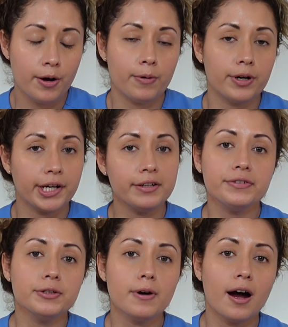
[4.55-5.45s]
Well,
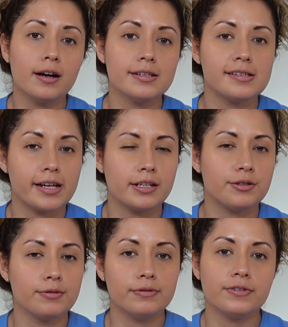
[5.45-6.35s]
if you are, stay
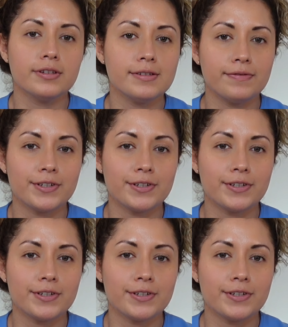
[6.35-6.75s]
tuned for this